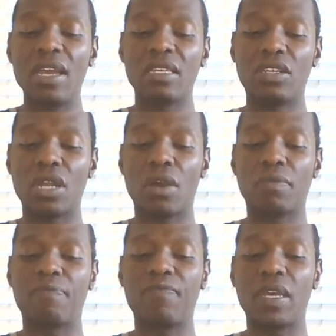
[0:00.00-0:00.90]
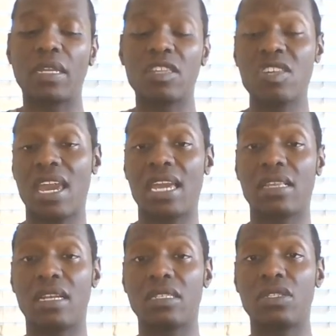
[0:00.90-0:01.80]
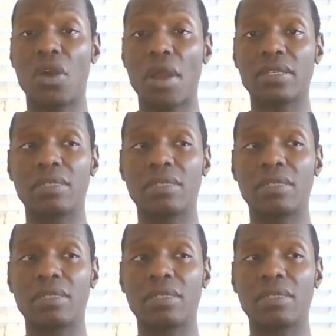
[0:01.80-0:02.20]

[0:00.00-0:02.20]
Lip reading: you know, feeling chained in this dark